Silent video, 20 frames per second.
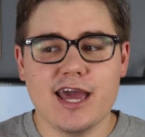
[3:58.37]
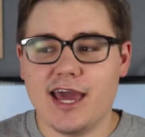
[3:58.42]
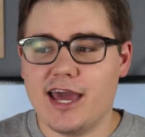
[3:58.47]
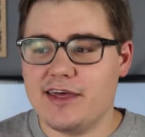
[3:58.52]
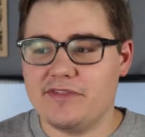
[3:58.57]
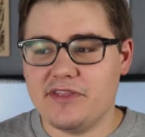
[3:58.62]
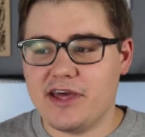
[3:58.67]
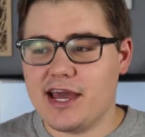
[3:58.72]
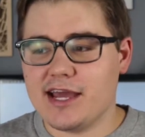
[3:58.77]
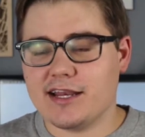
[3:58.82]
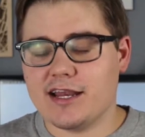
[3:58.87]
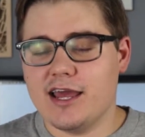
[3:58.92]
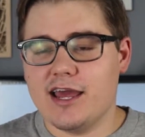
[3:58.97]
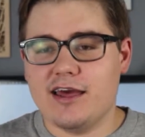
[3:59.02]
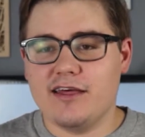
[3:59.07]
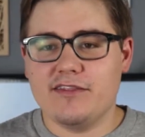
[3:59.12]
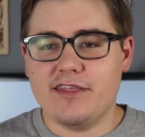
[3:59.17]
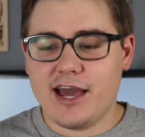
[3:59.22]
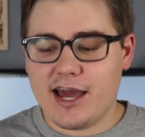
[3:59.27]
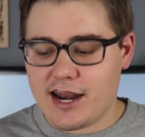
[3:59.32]
And that
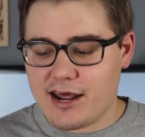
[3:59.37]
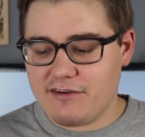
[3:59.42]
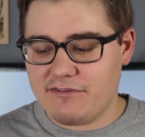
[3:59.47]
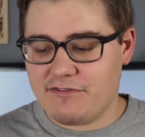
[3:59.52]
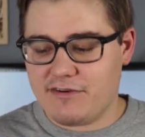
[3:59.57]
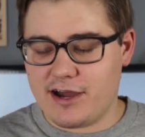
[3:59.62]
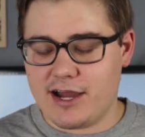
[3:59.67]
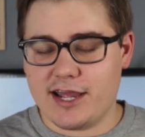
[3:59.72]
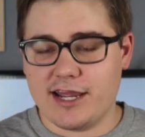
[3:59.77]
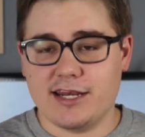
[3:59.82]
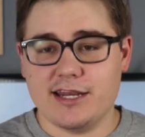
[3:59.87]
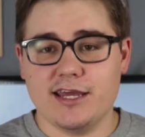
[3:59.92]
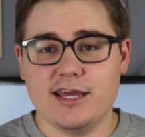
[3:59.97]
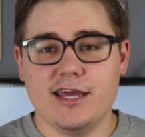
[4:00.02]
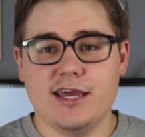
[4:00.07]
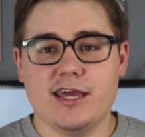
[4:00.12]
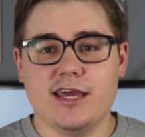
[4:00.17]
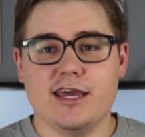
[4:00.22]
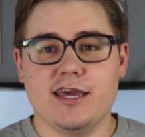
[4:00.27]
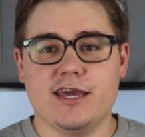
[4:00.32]
I find
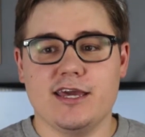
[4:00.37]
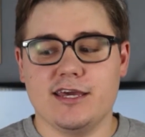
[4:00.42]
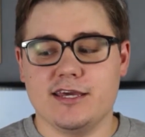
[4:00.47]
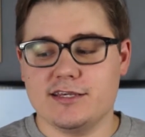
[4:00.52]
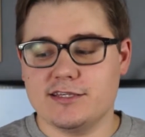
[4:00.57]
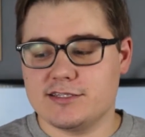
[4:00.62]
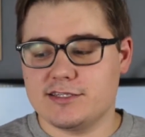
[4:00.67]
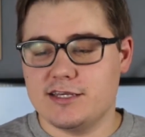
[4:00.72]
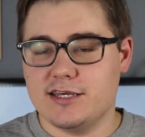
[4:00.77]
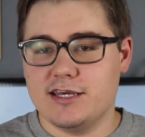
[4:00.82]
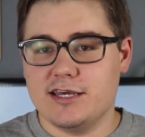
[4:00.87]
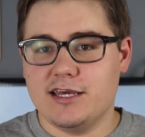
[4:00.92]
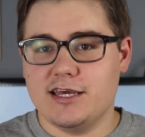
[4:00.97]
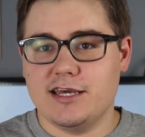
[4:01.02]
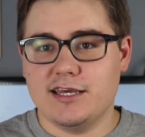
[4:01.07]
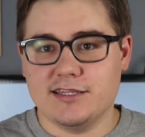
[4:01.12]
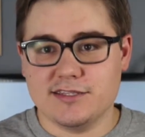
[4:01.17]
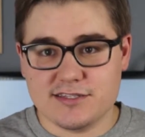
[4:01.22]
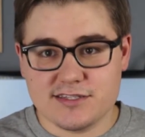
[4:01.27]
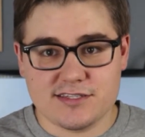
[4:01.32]
is
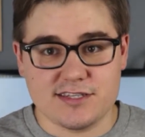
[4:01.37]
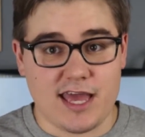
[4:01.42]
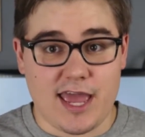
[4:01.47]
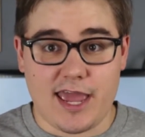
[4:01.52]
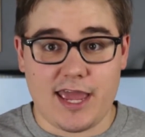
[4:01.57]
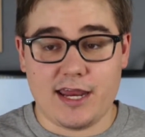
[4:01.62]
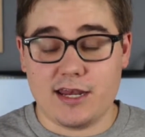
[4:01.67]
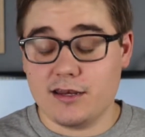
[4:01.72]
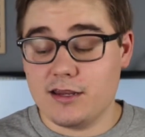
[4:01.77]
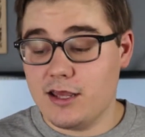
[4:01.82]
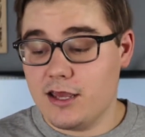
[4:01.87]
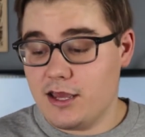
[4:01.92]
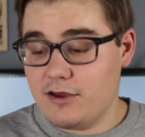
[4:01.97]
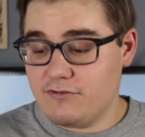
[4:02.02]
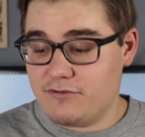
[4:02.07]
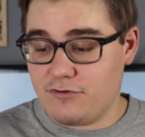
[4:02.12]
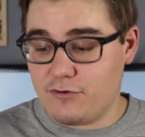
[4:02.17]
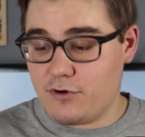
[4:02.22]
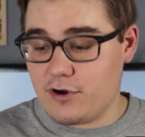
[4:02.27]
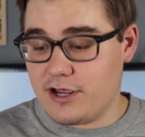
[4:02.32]
insane
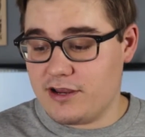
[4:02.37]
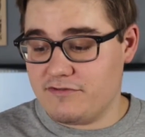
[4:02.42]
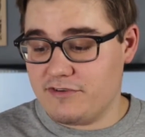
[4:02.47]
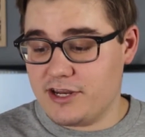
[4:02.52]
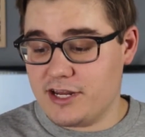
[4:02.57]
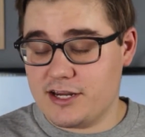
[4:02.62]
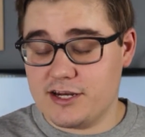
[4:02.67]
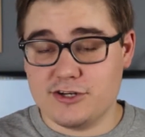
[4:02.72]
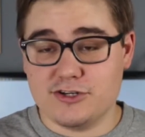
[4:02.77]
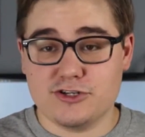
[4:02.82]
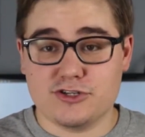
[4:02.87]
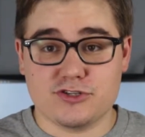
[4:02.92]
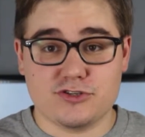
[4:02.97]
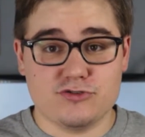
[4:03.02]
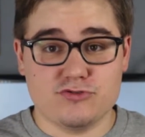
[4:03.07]
for Nvidia to just